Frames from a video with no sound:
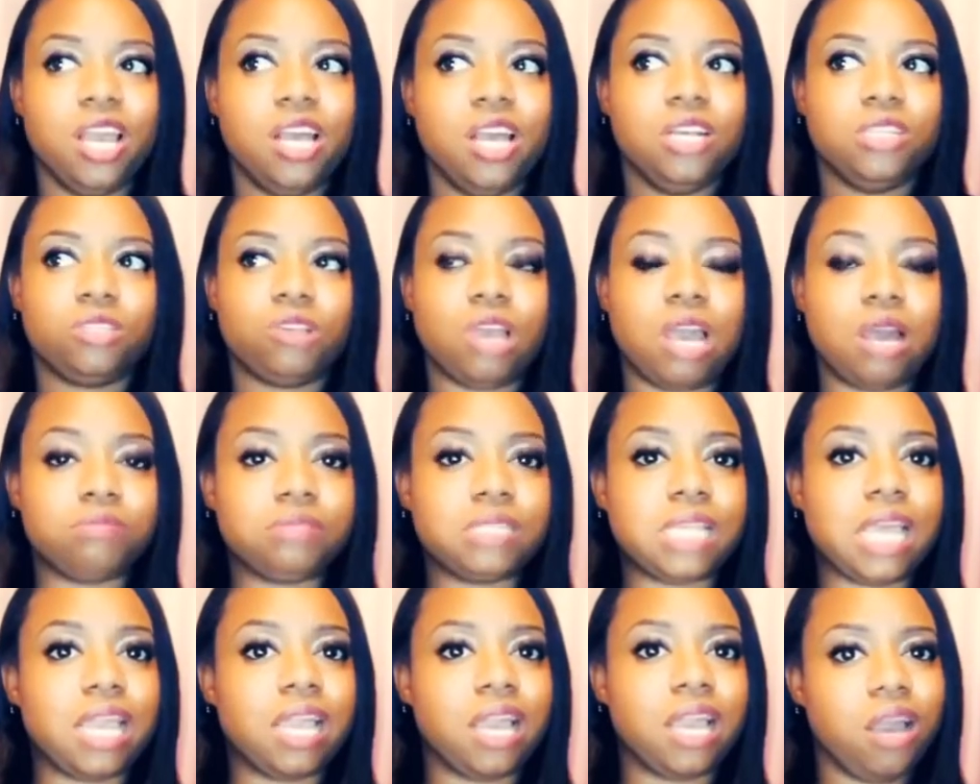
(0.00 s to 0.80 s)
So I was
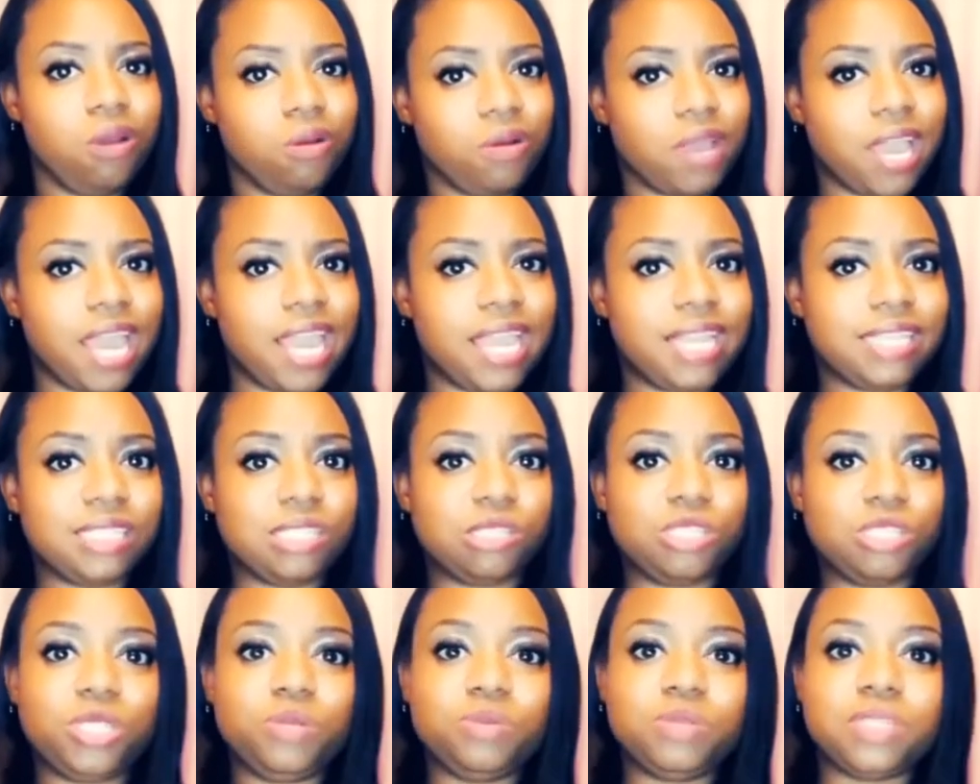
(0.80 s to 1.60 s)
like, okay. So
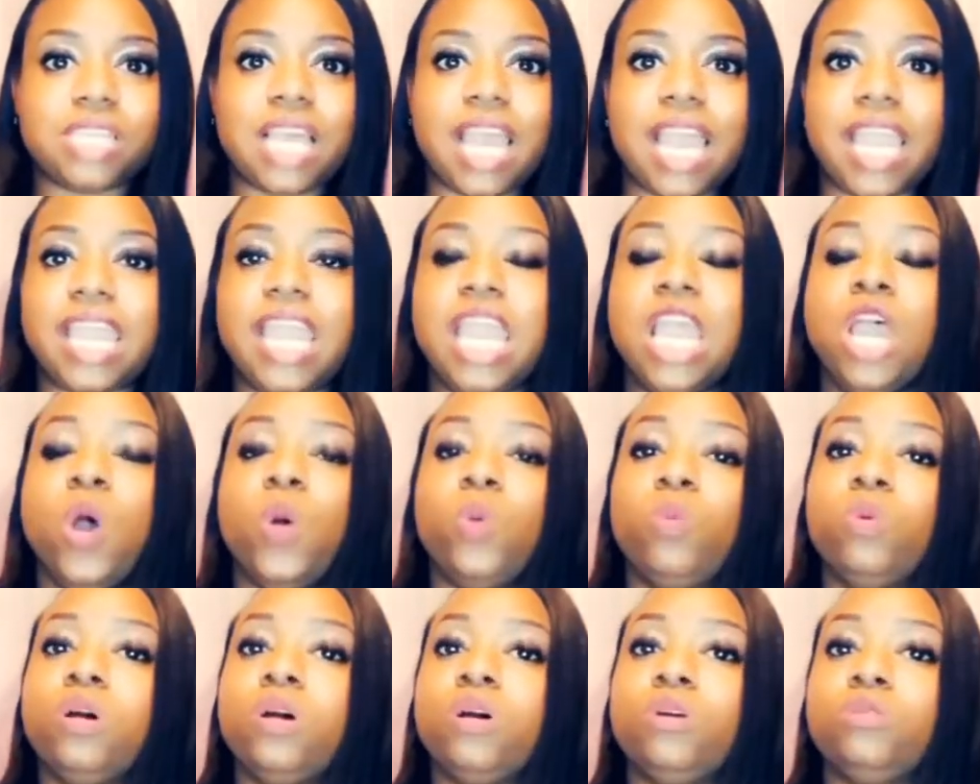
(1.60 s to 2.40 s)
she was like,
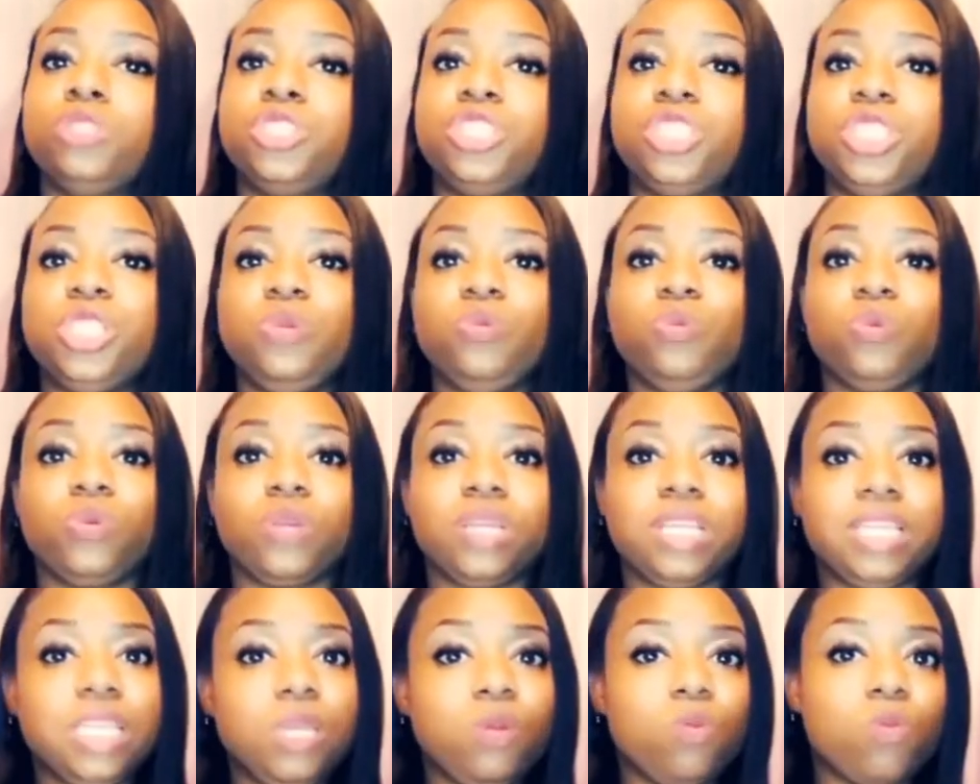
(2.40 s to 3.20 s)
well, she
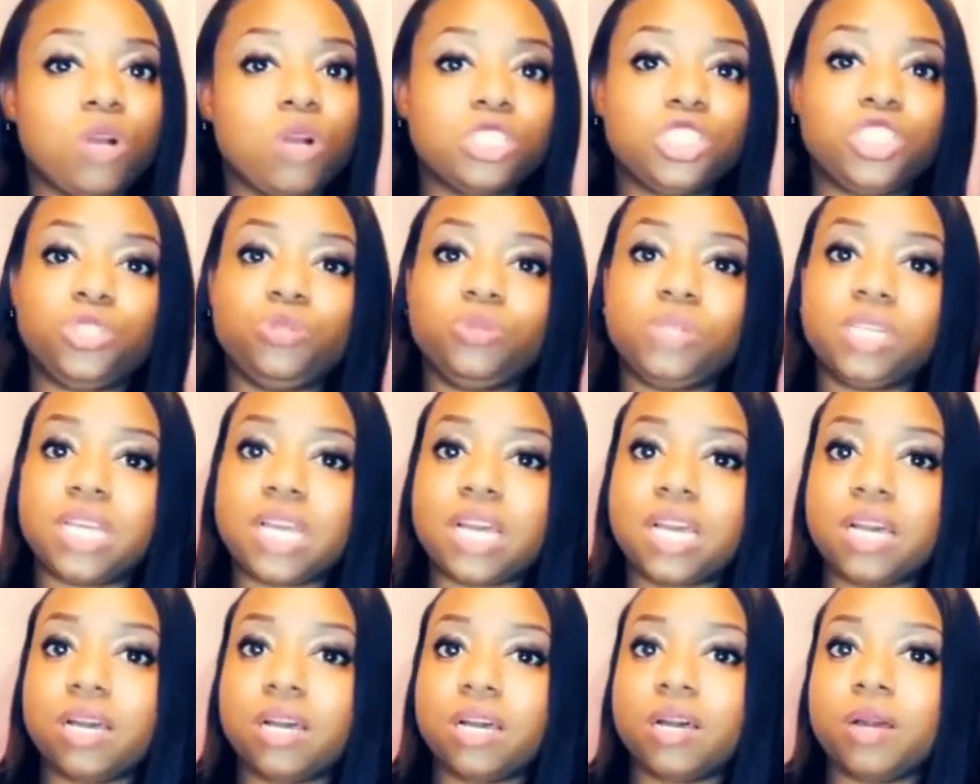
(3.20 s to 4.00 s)
really wants you to
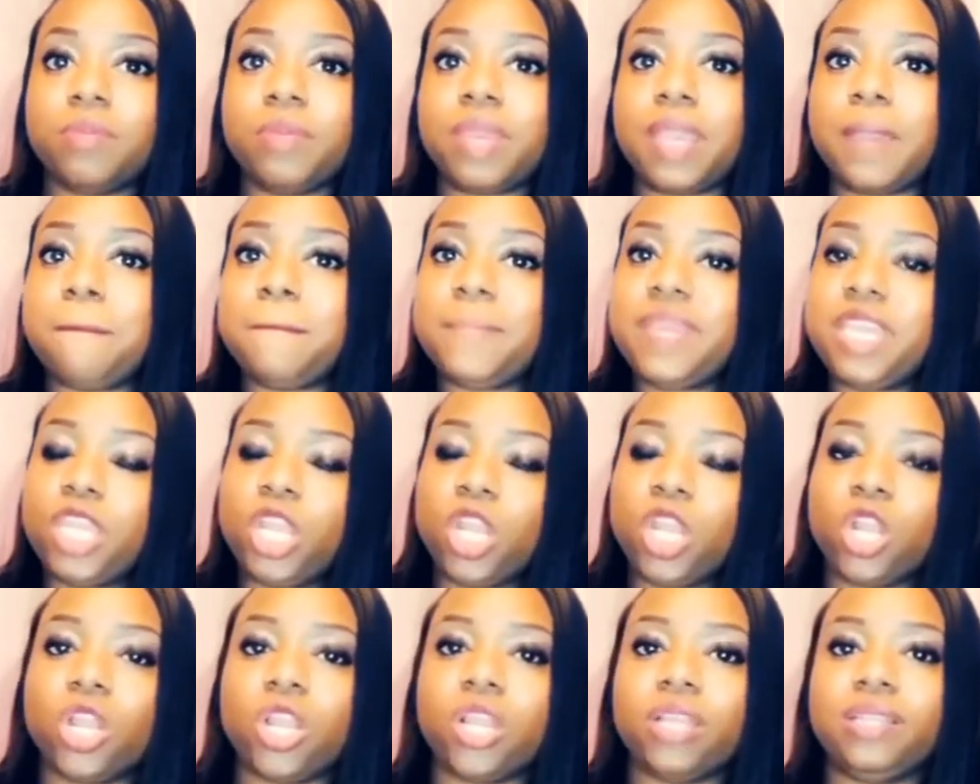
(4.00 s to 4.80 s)
come and meet
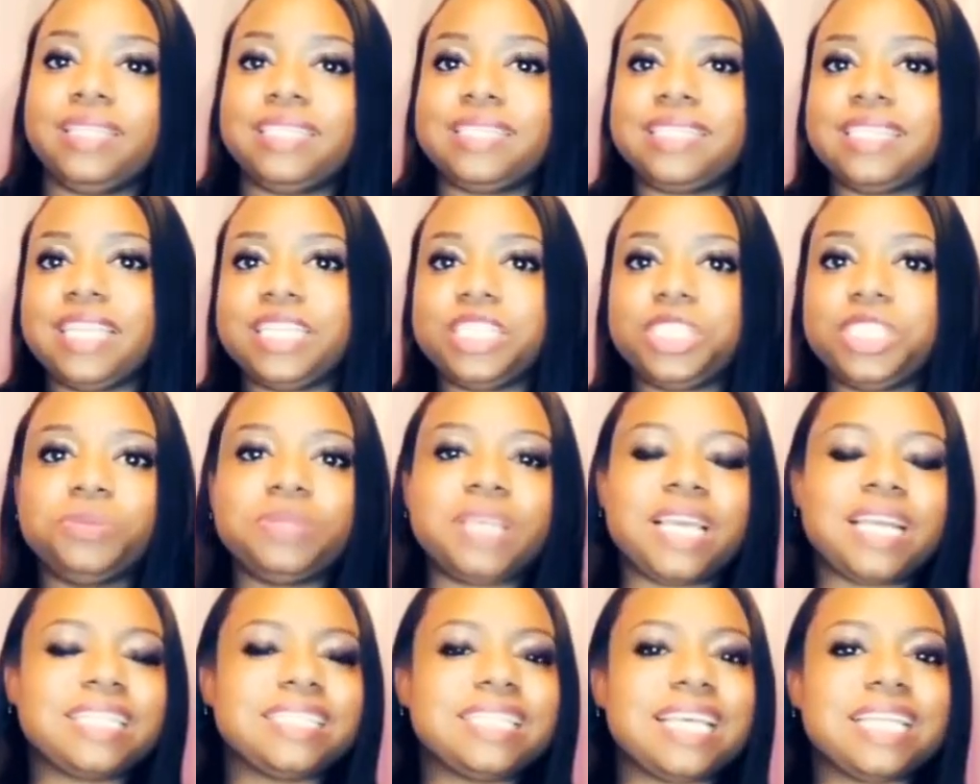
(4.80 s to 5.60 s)
her and this and that. She was
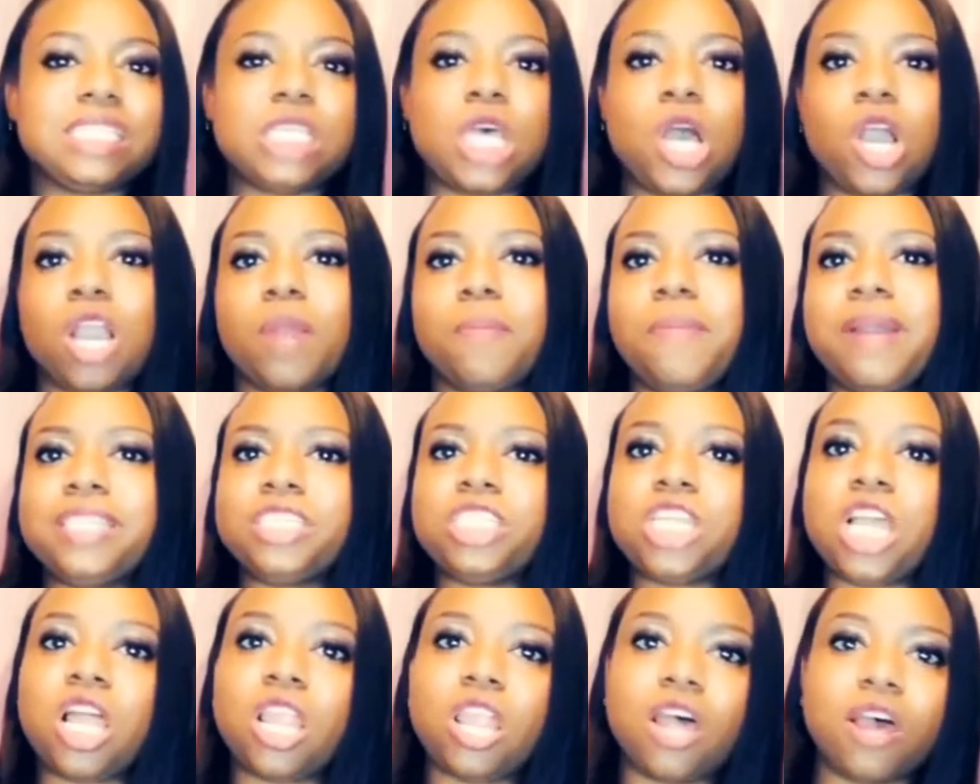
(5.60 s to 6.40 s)
like, because I talk
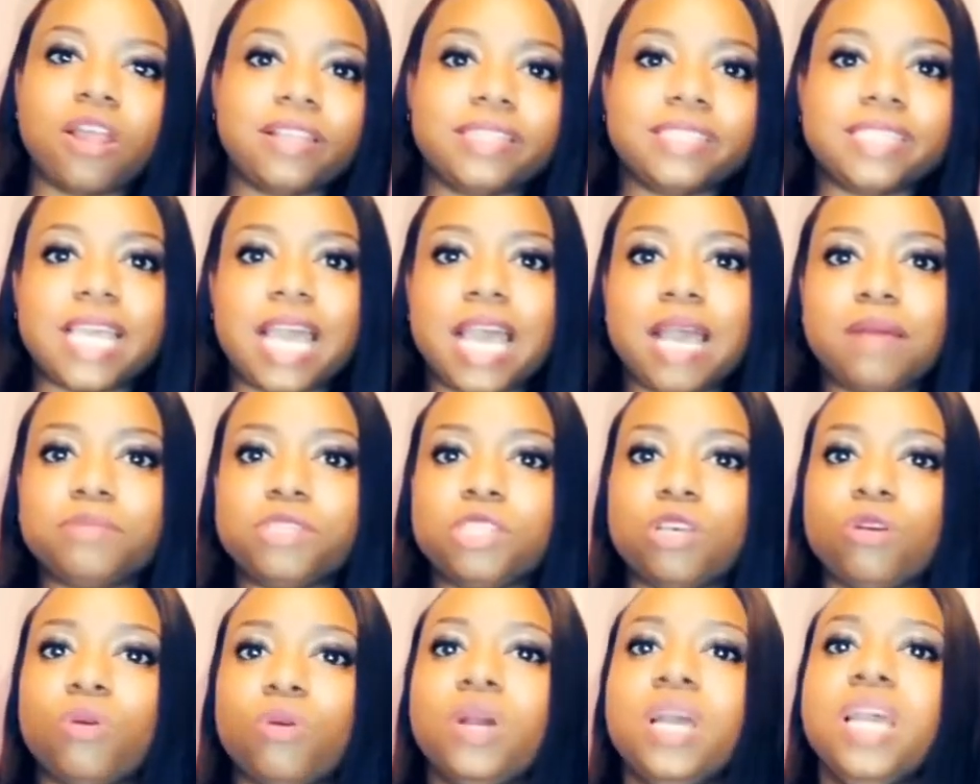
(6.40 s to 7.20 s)
about y'all all the time.
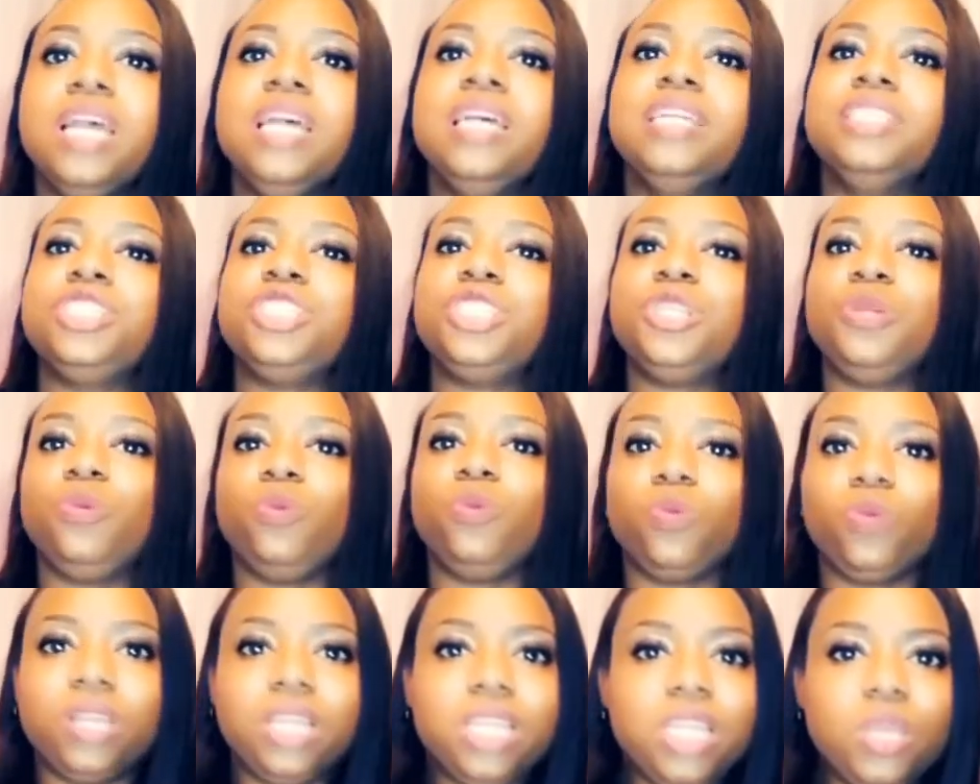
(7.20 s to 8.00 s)
So she
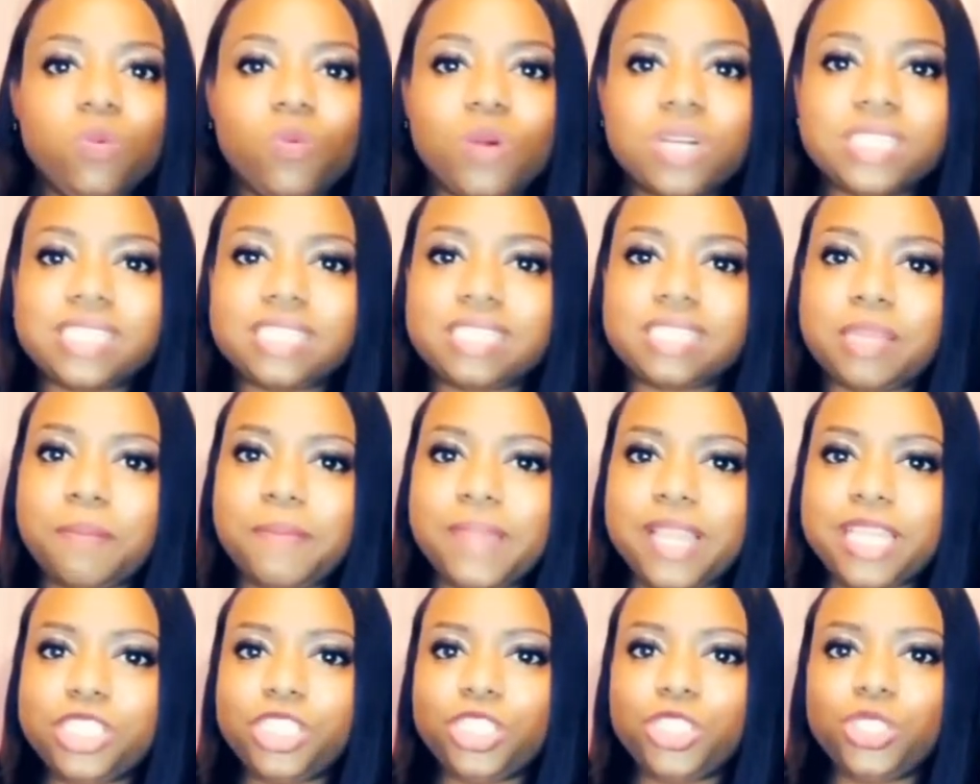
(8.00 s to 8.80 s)
really wants to
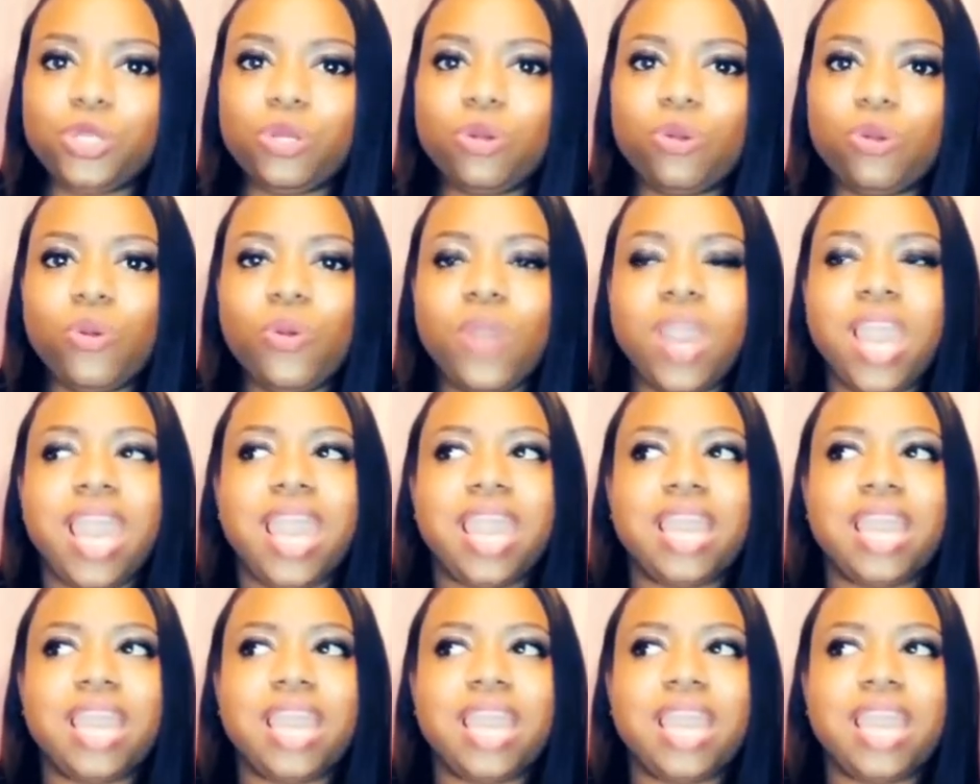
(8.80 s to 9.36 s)
meet you.